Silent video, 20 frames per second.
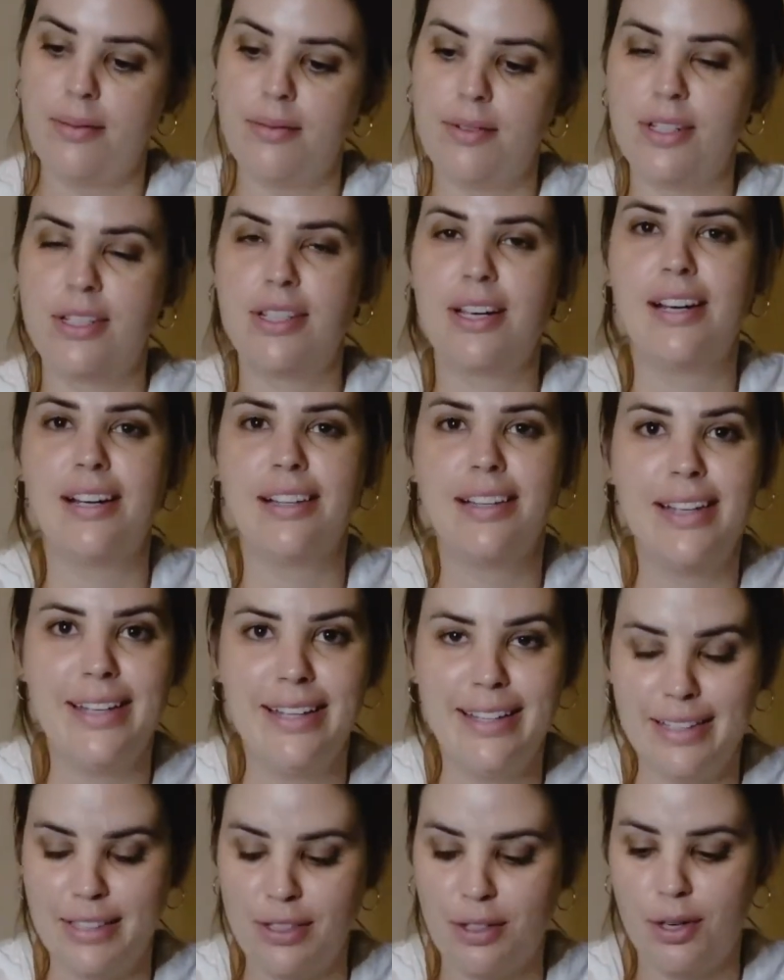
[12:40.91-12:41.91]
Just gonna lean
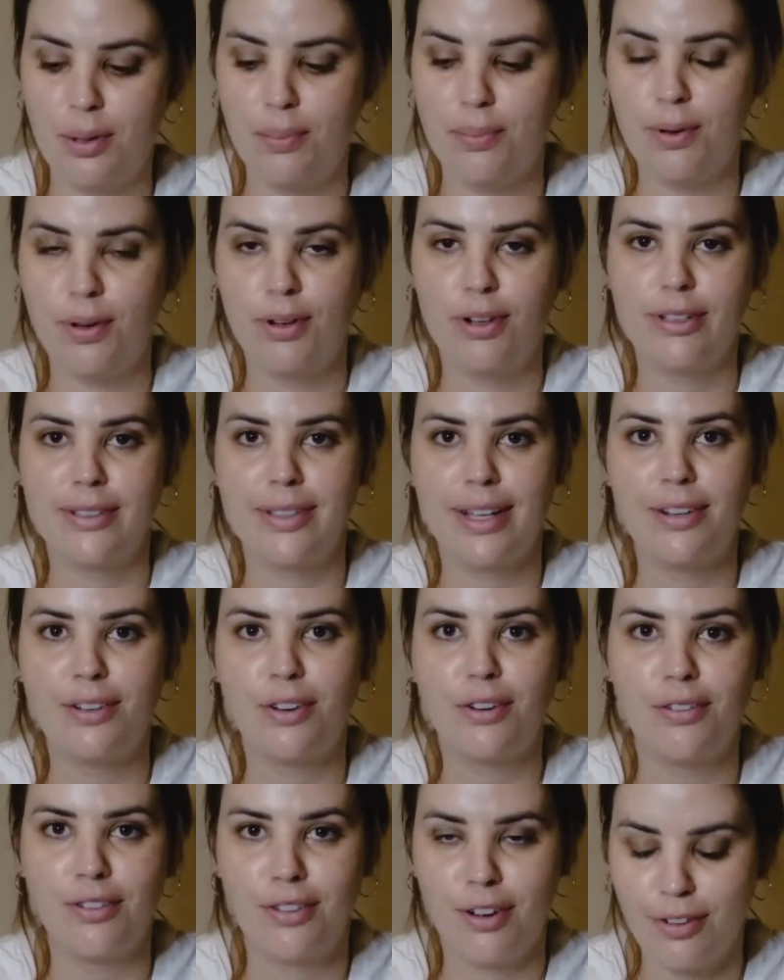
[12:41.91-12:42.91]
this on a book because I
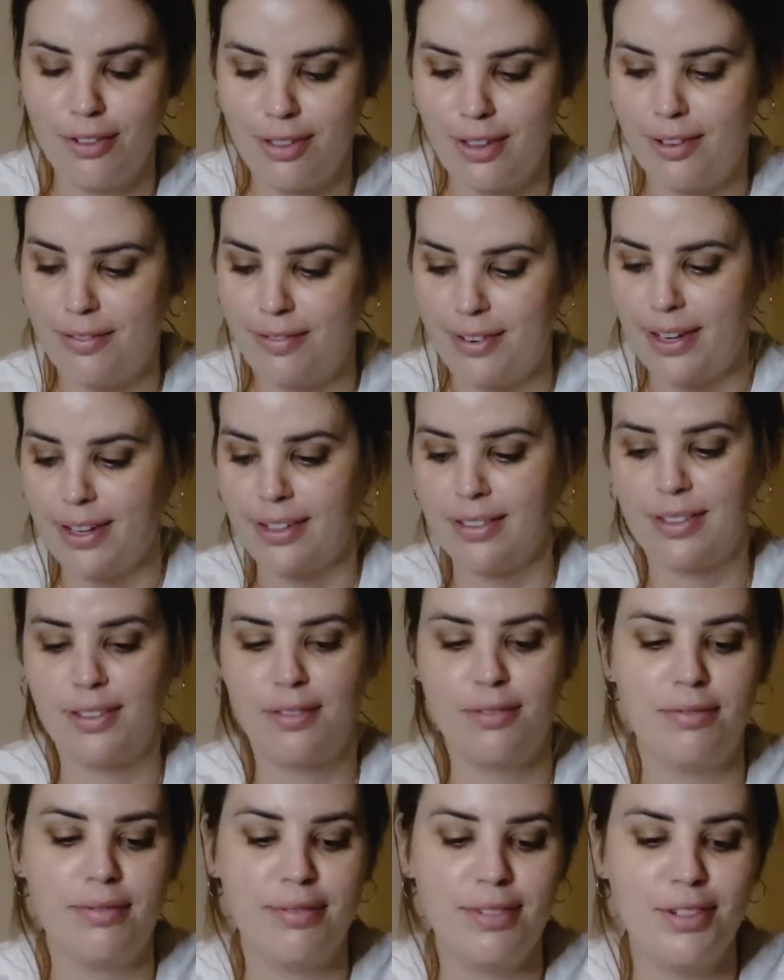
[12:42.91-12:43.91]
don't know the effects
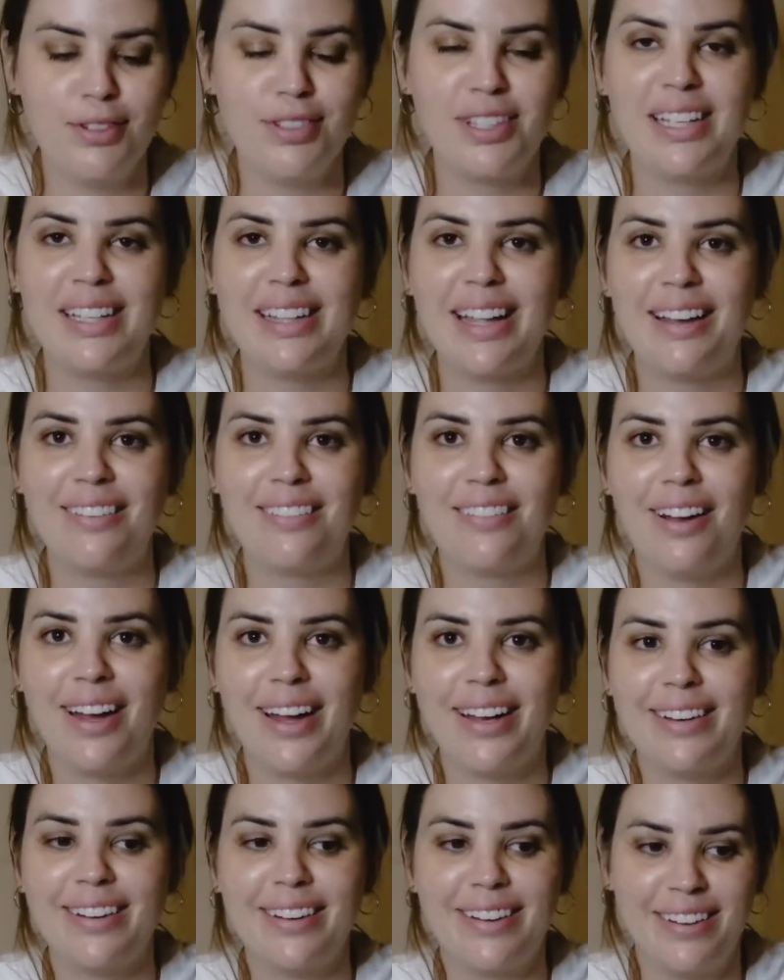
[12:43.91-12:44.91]
of using that
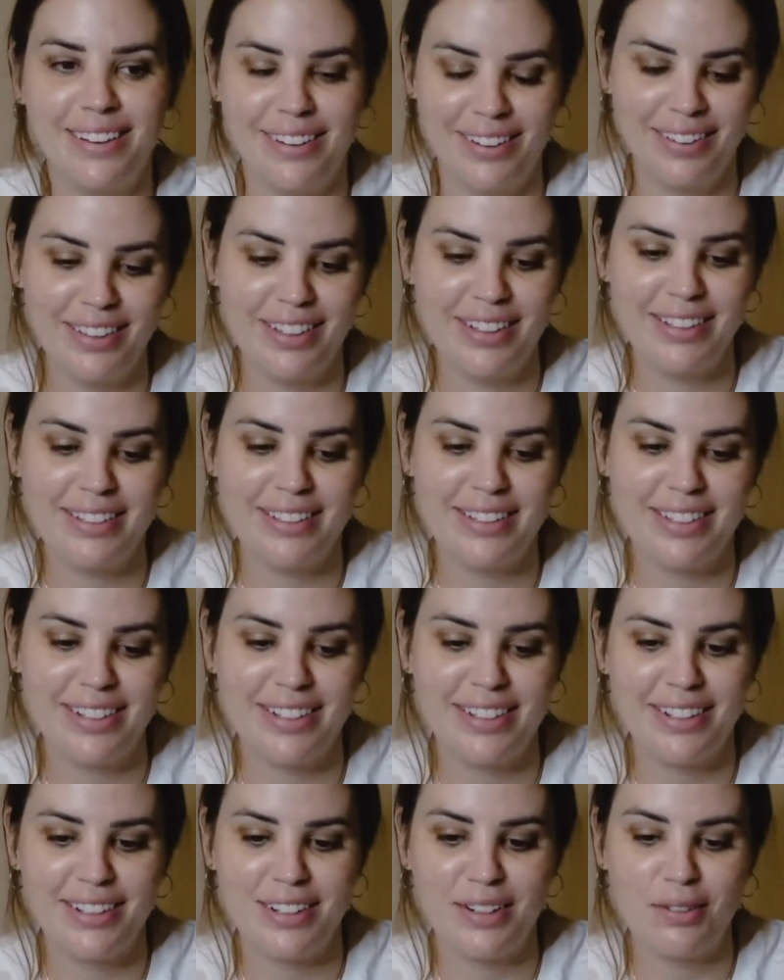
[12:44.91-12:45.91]
light on this
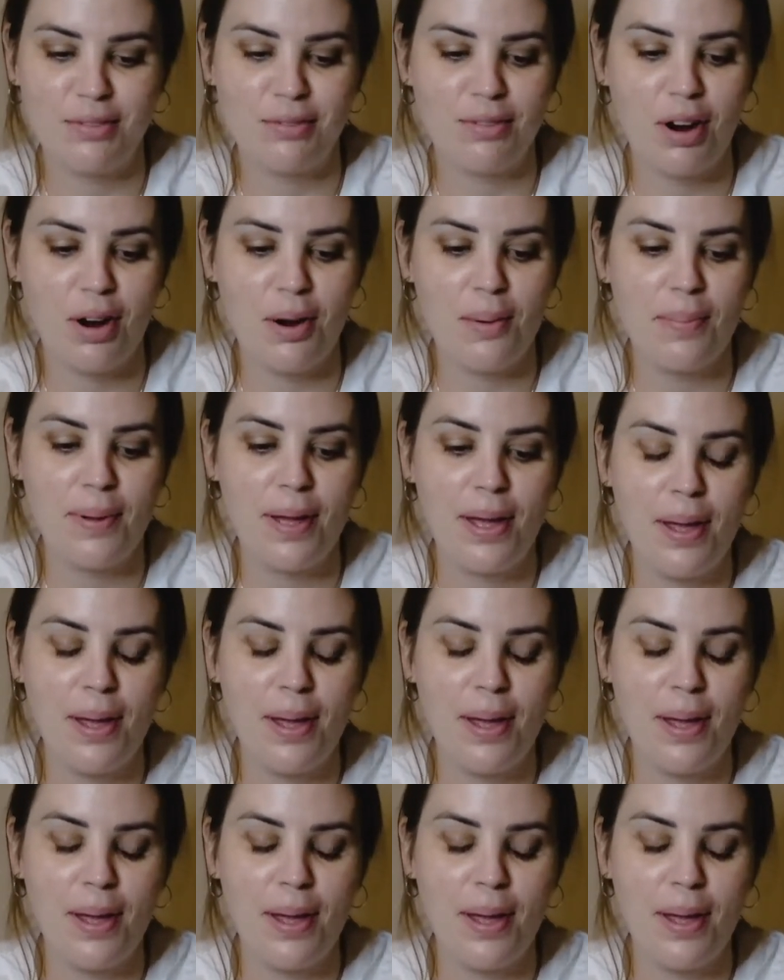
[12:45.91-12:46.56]
rope.